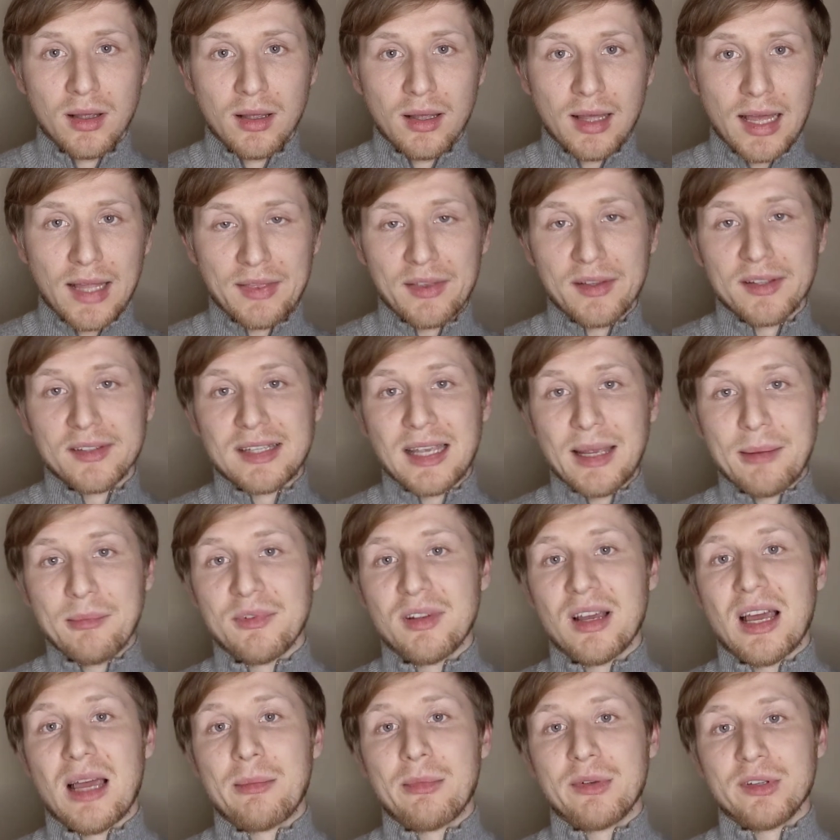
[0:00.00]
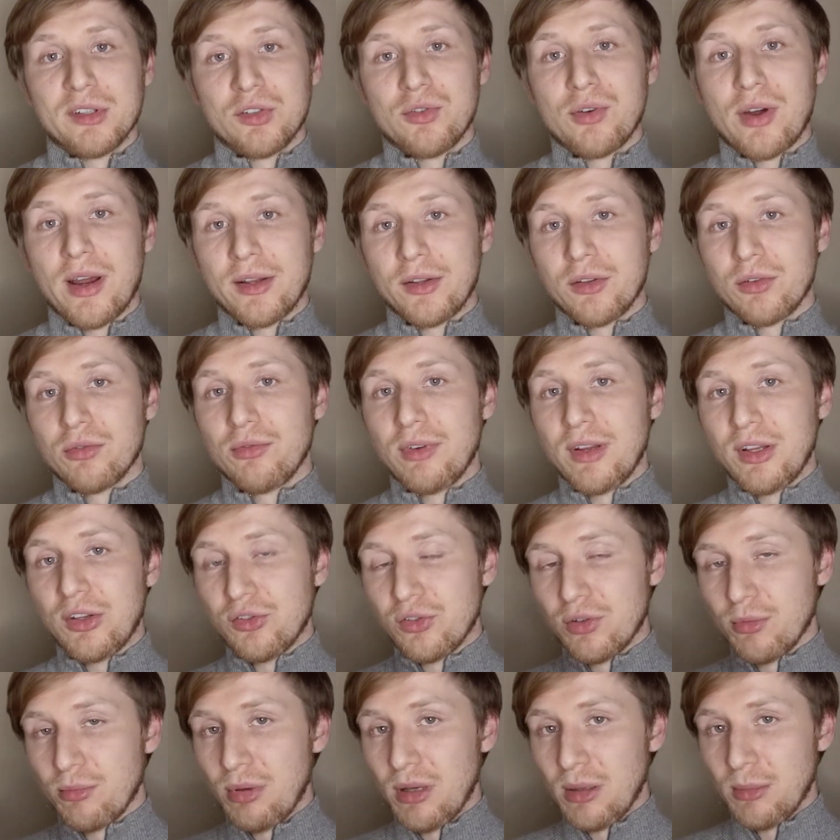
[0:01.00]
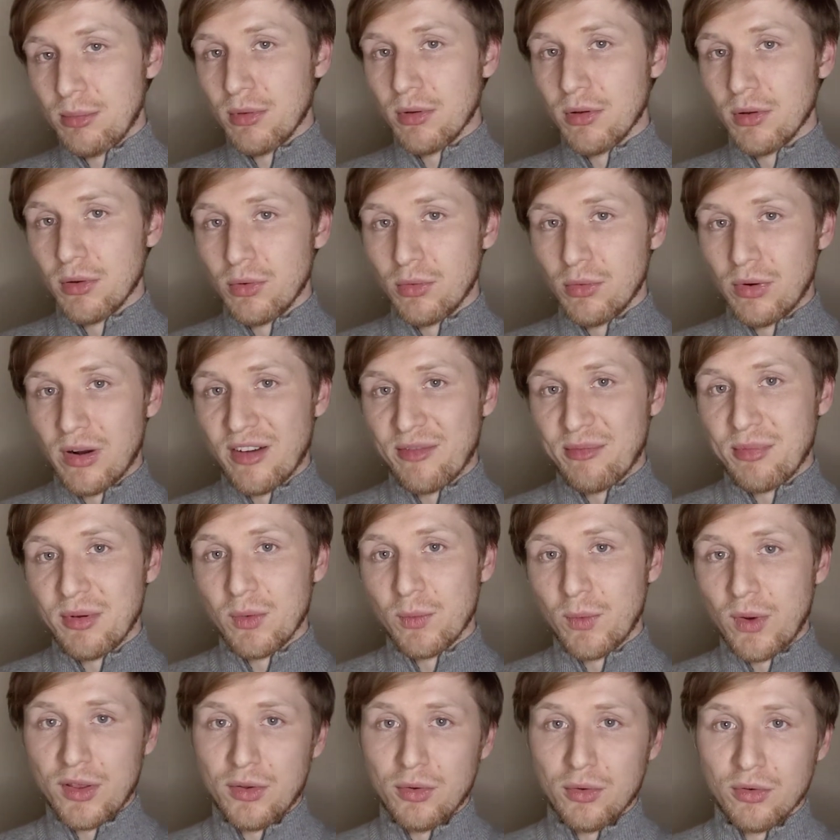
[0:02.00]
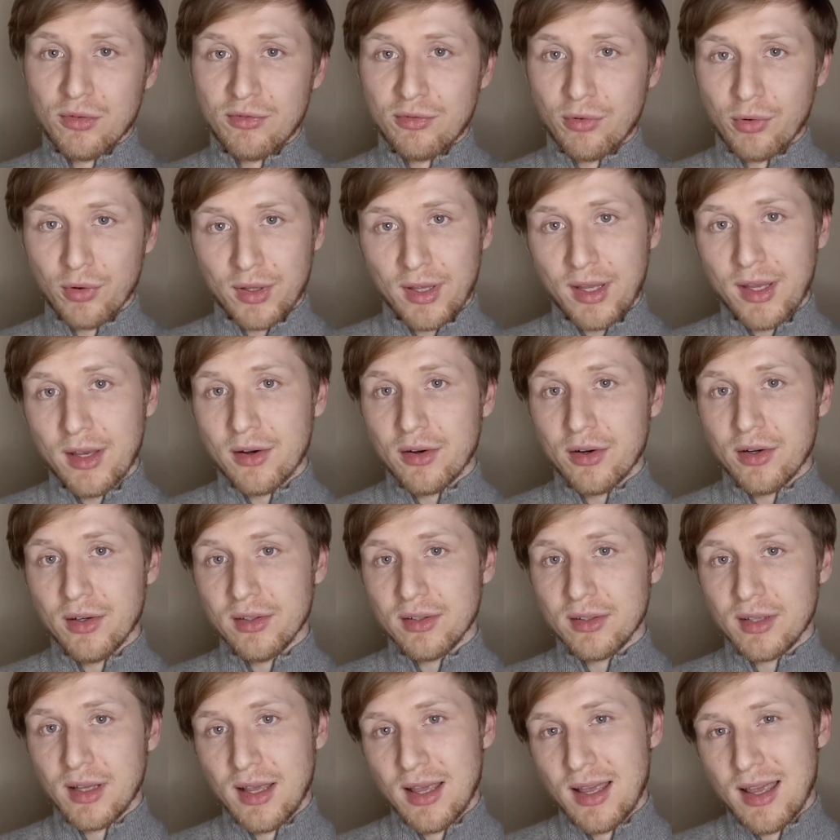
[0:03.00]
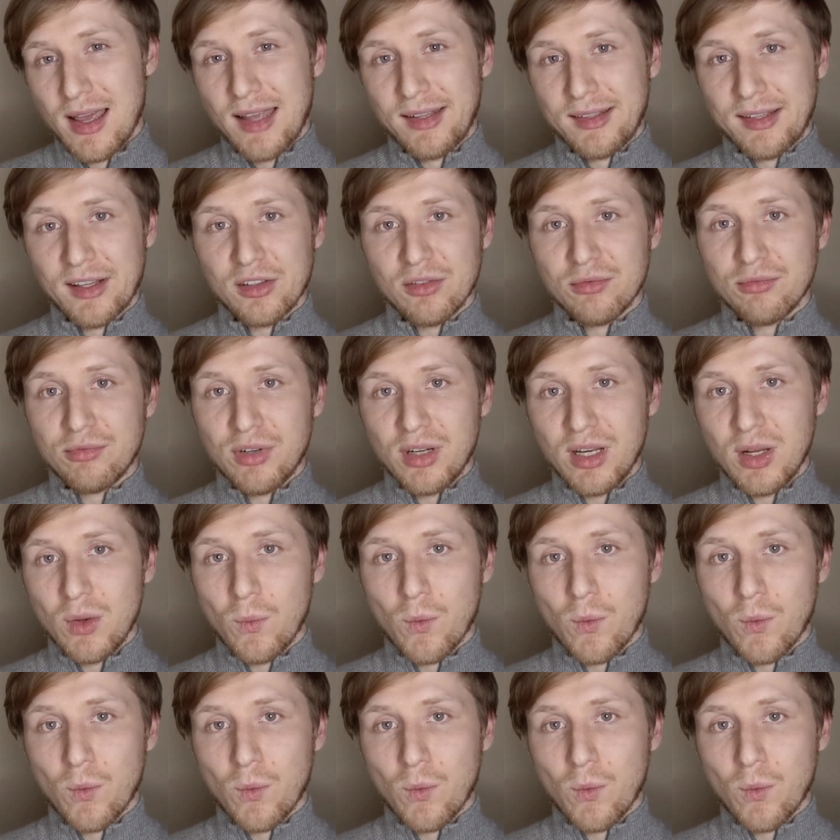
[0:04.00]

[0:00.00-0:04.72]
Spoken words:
at the same time as trying to reach the people who have been with you for years, it doesn't really